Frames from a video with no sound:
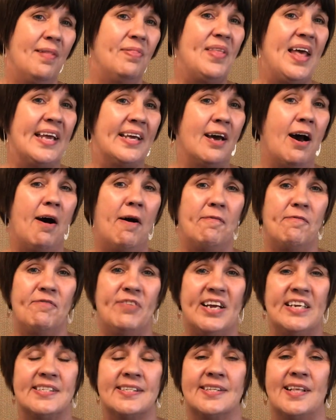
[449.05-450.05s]
they can't
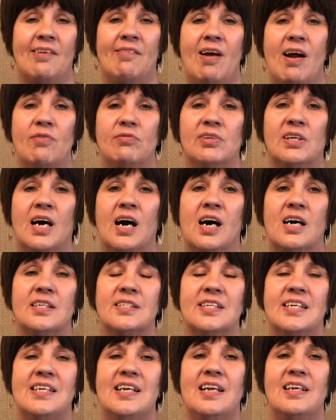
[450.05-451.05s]
fix their own garden,